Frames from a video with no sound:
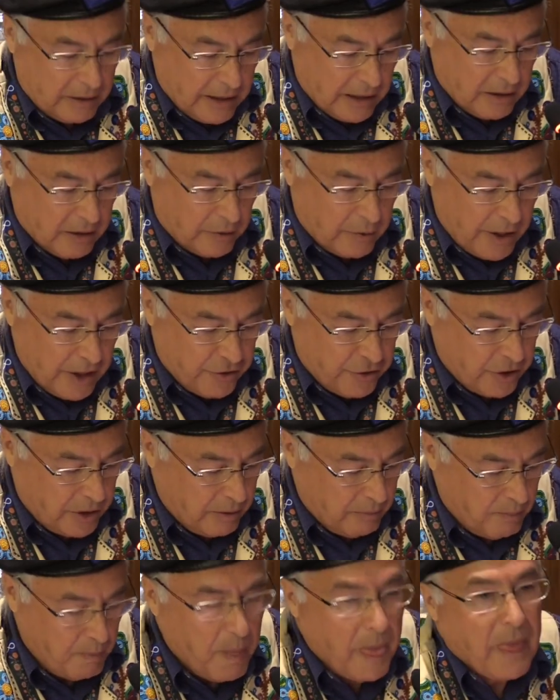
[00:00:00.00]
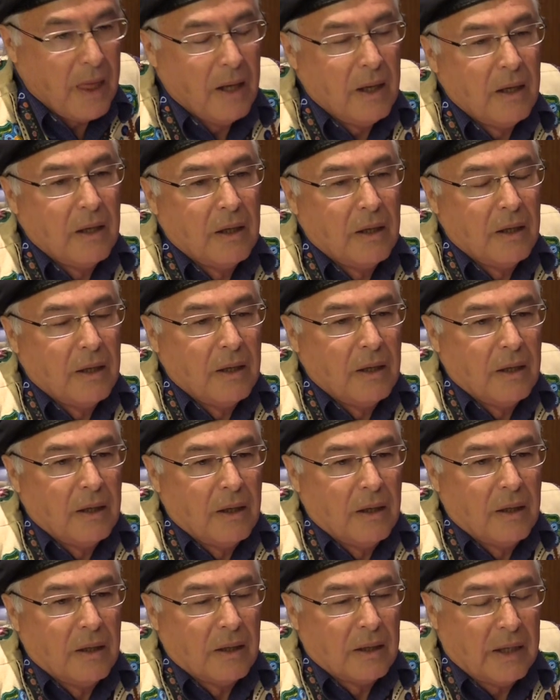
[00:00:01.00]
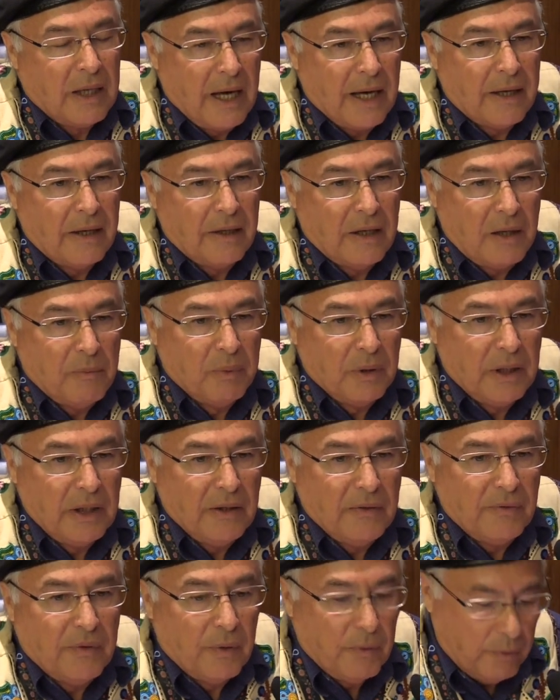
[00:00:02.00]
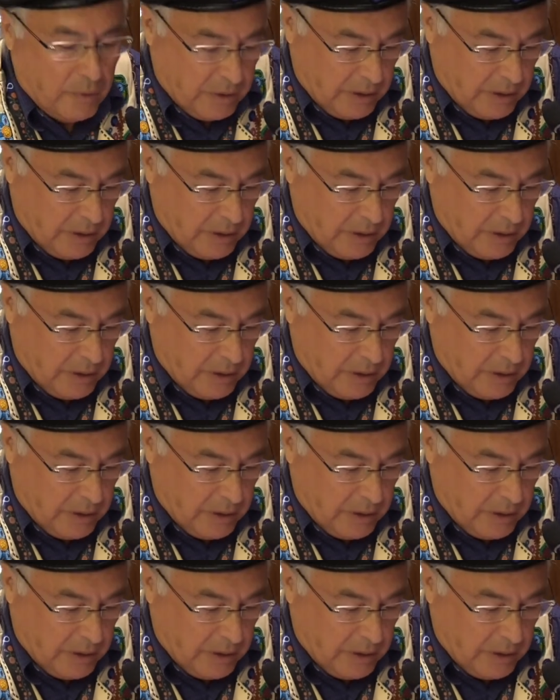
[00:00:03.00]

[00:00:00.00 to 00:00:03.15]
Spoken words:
Declaration, Canada, I believe,